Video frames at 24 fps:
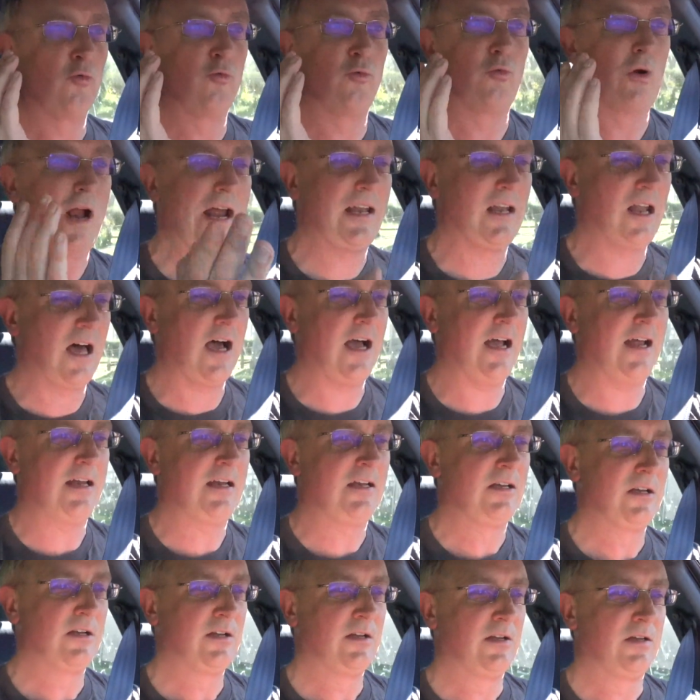Red line
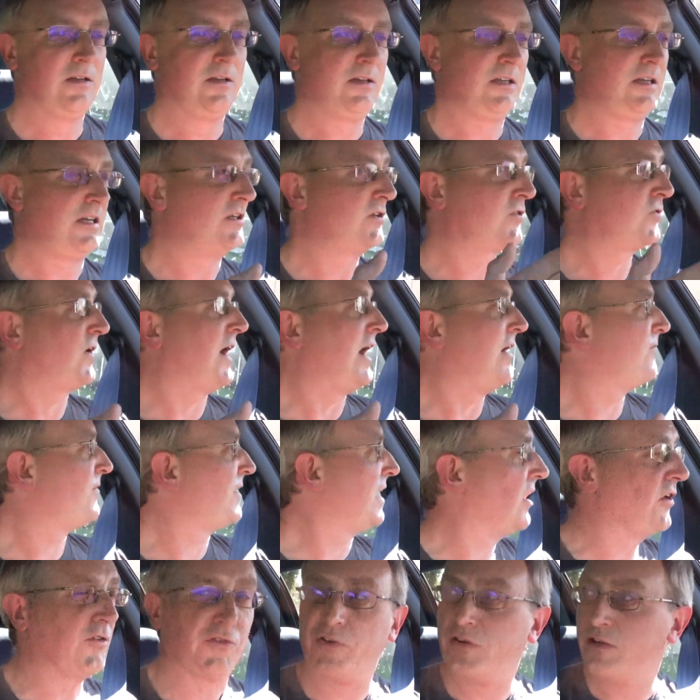is
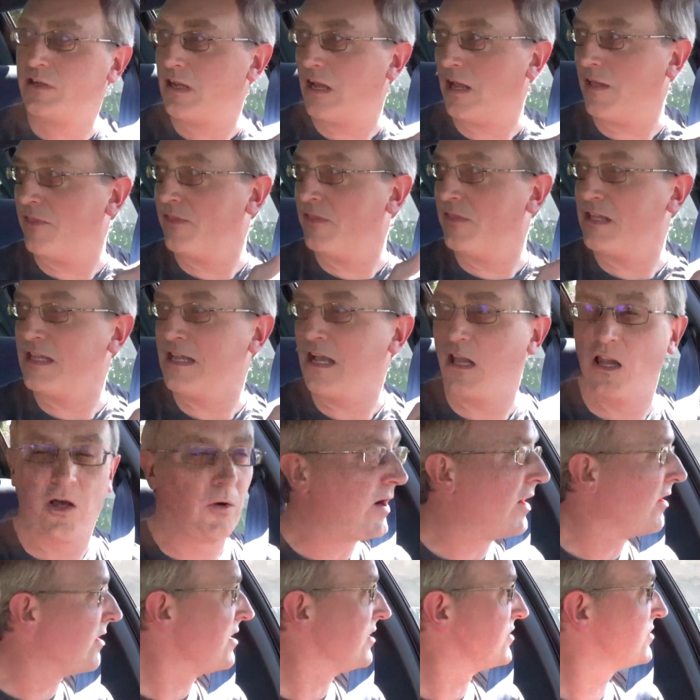5,000, and the yellow
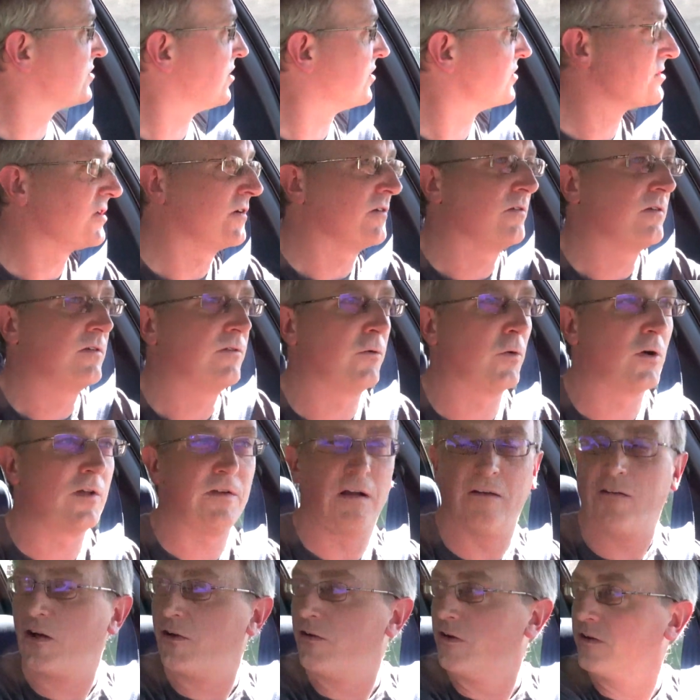area starts at
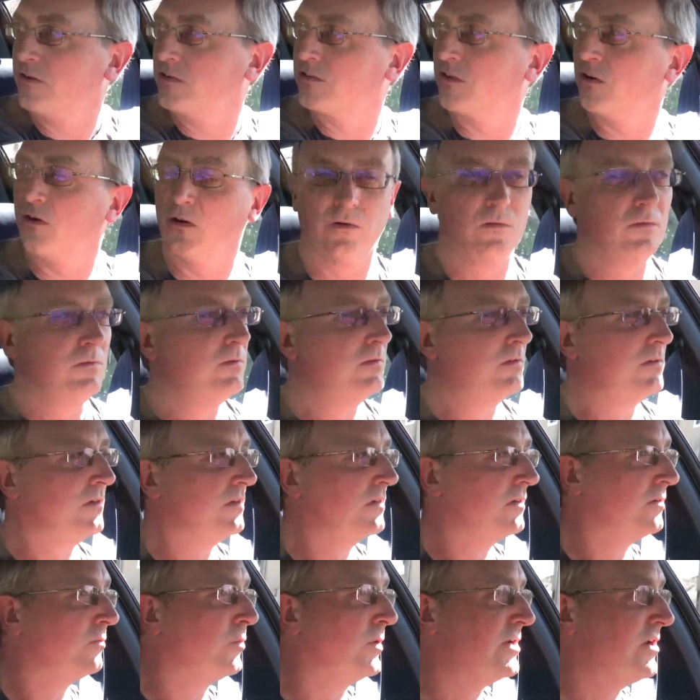4,500. So
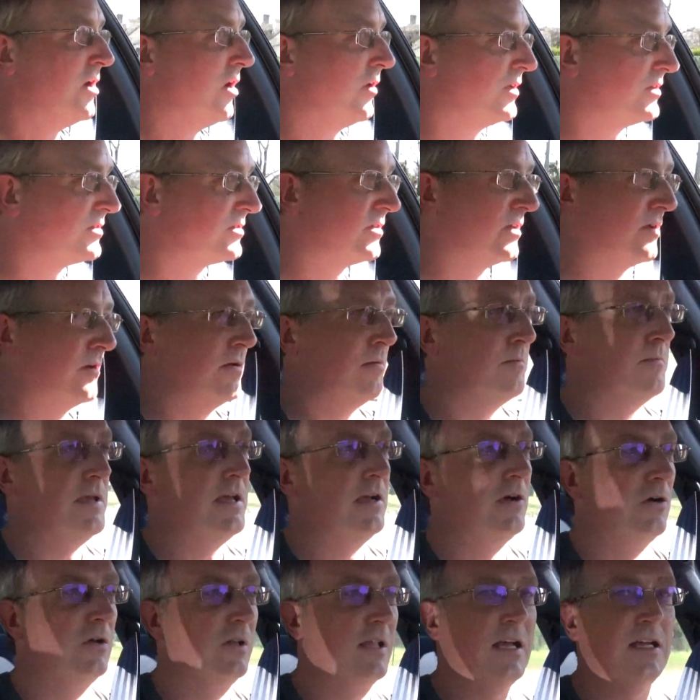we know this is a
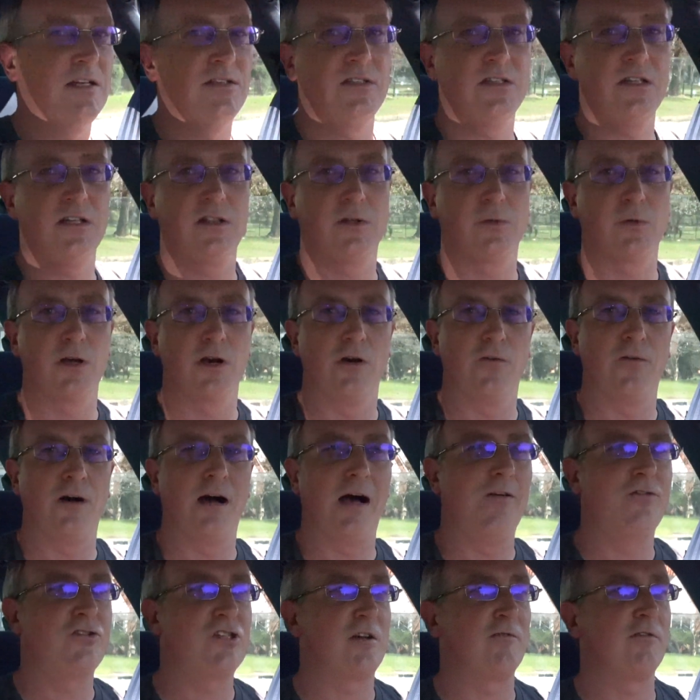big old lazy
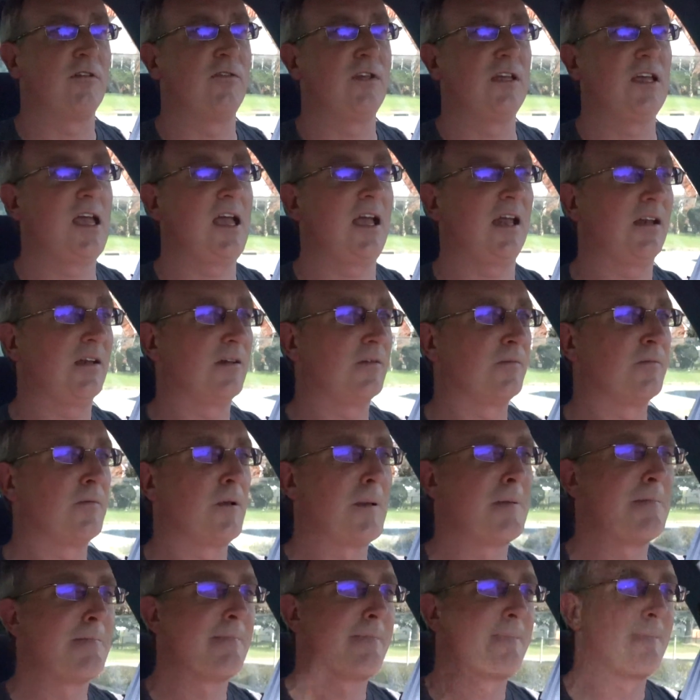305 Chevy V8.
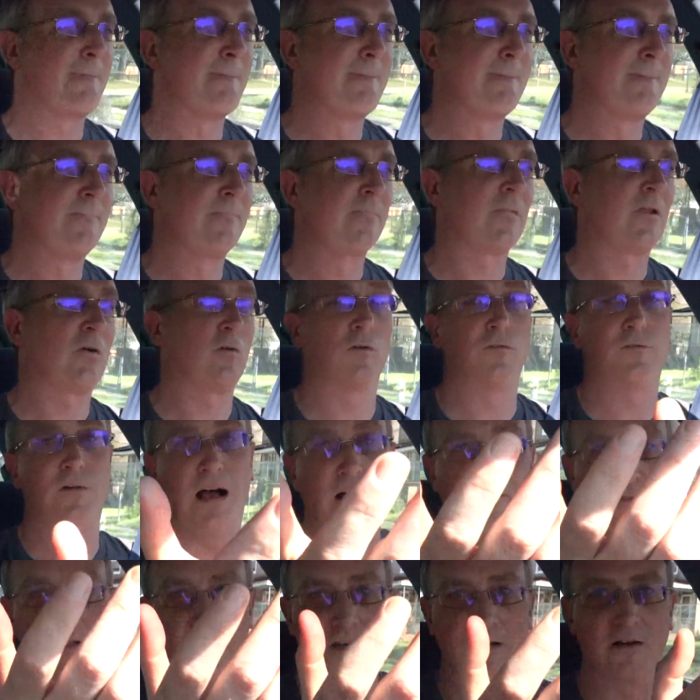Or
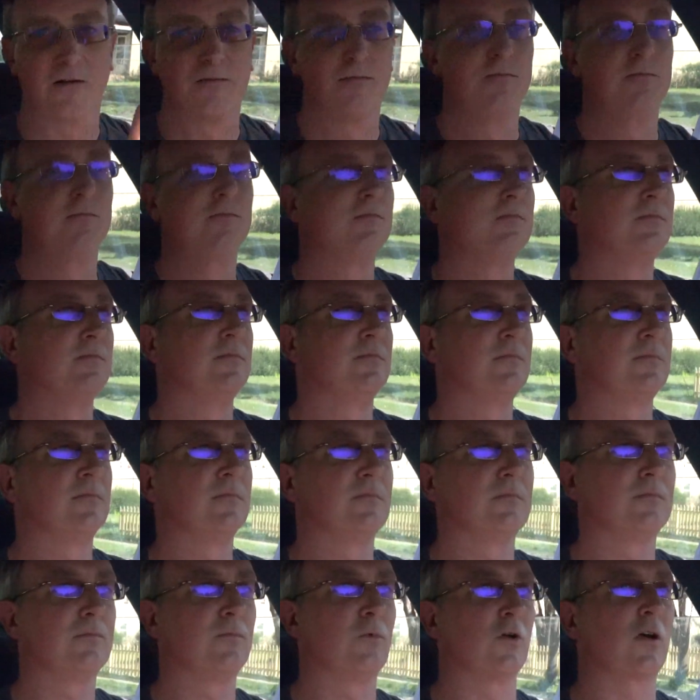5-liter,
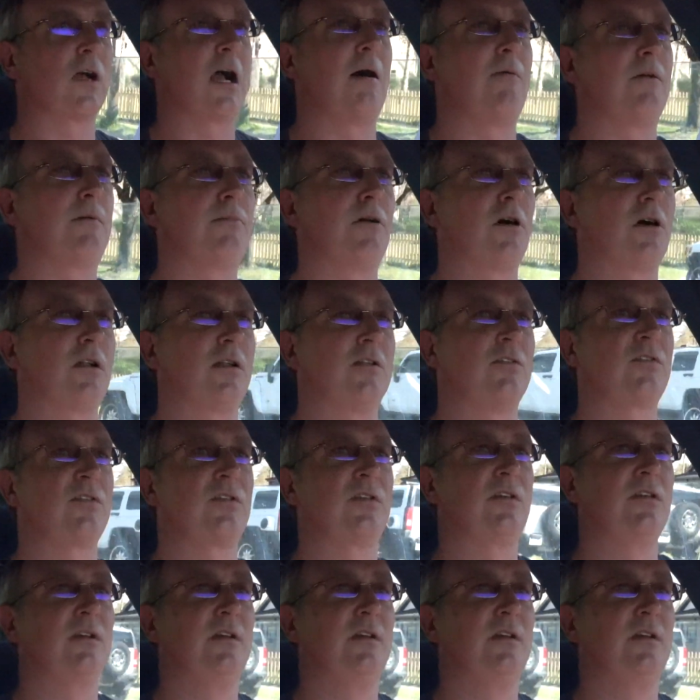more common parlance.